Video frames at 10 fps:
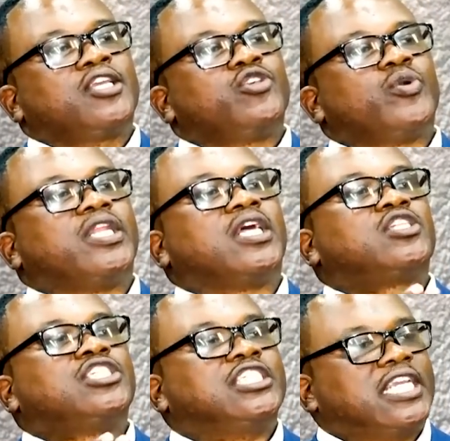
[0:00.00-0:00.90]
you are
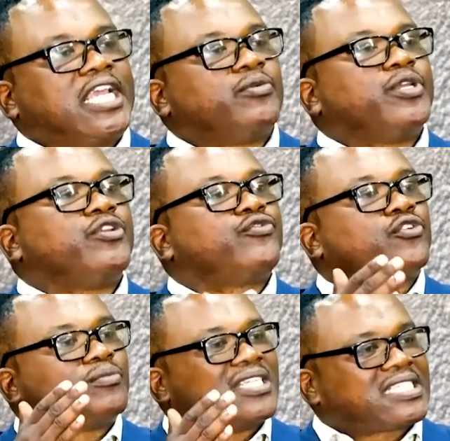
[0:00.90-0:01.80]
not genuine
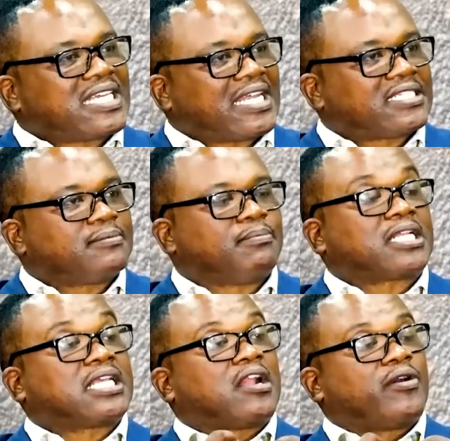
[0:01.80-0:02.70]
from the start but
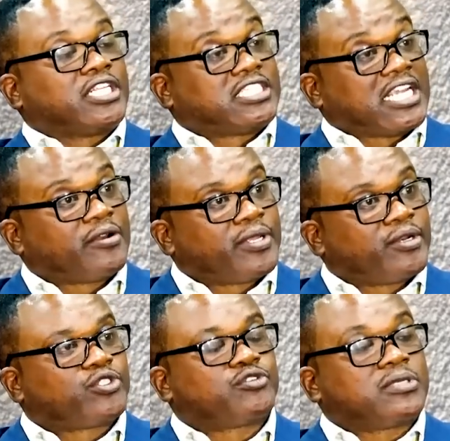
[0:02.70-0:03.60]
kana uri genuine
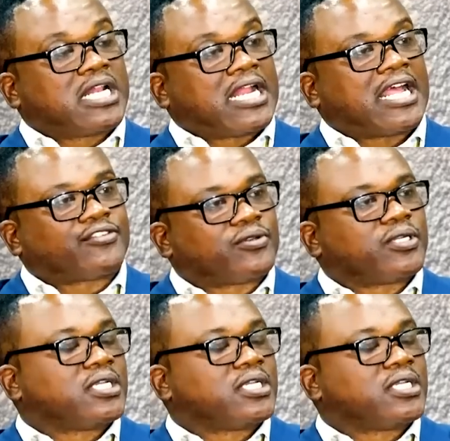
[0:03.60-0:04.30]
uchimira nazvo